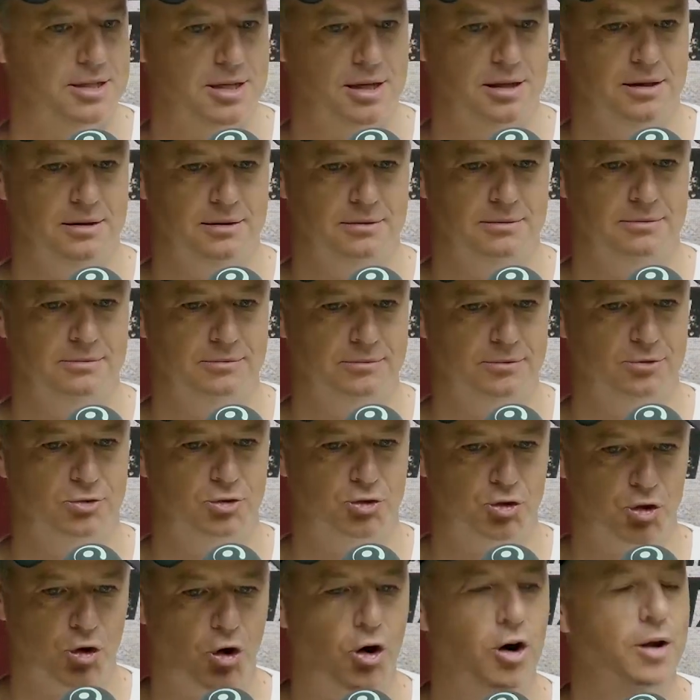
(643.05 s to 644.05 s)
as in
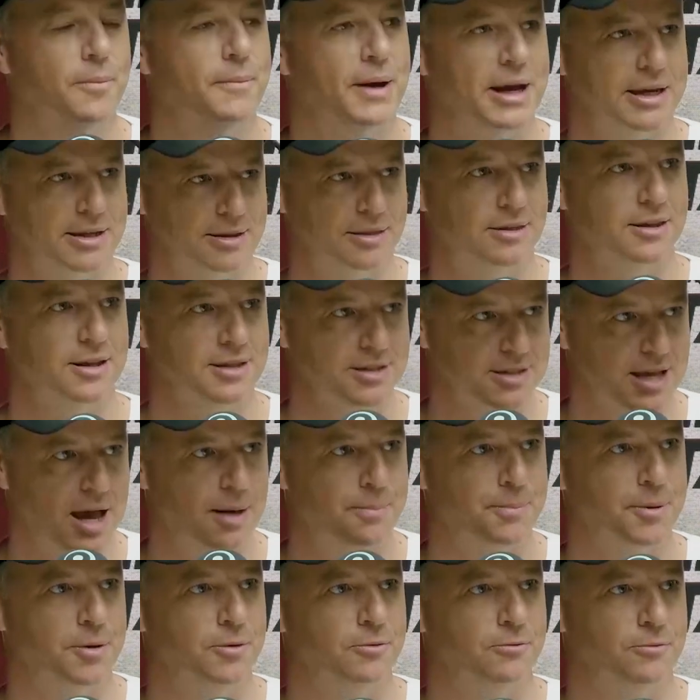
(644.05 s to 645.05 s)
trying to make
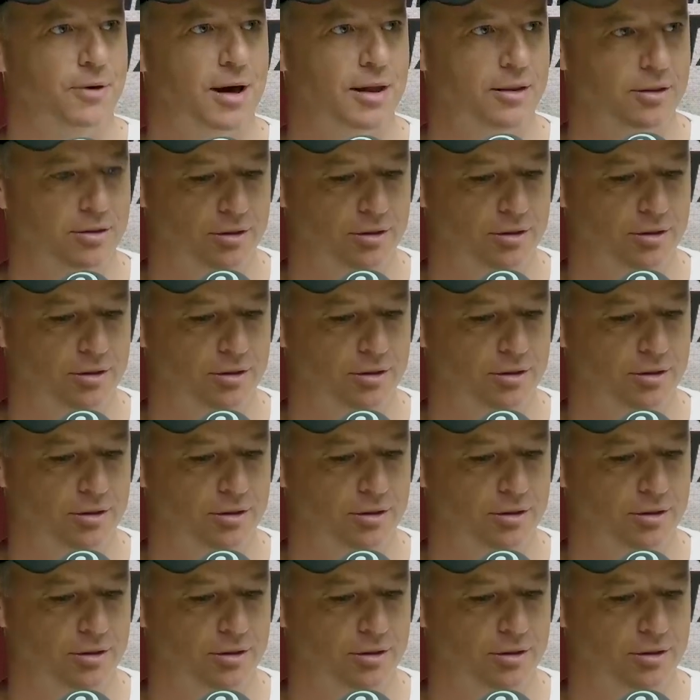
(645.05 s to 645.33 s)
things happen